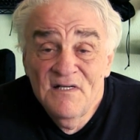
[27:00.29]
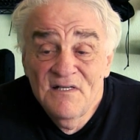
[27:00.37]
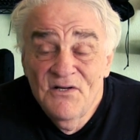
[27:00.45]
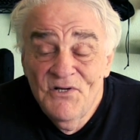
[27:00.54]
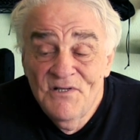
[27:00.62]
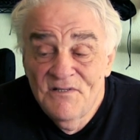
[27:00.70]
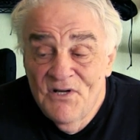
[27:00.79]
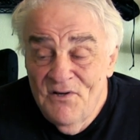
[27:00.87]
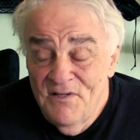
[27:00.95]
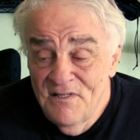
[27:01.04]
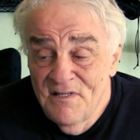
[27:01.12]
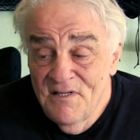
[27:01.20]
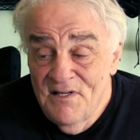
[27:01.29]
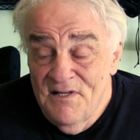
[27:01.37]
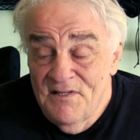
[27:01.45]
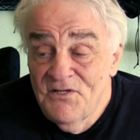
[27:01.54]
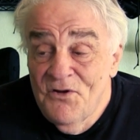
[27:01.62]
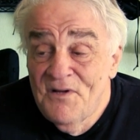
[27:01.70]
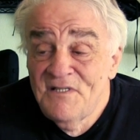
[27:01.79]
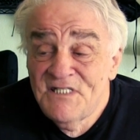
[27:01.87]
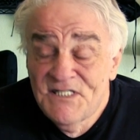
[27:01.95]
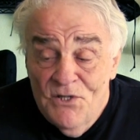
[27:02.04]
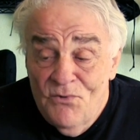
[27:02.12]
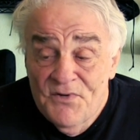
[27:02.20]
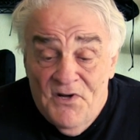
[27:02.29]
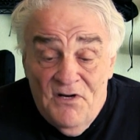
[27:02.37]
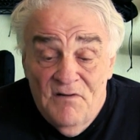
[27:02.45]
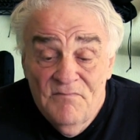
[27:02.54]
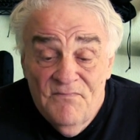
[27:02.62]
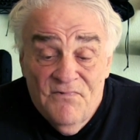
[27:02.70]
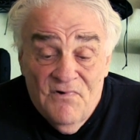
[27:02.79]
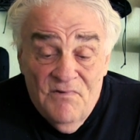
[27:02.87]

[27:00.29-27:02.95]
And you can still get them,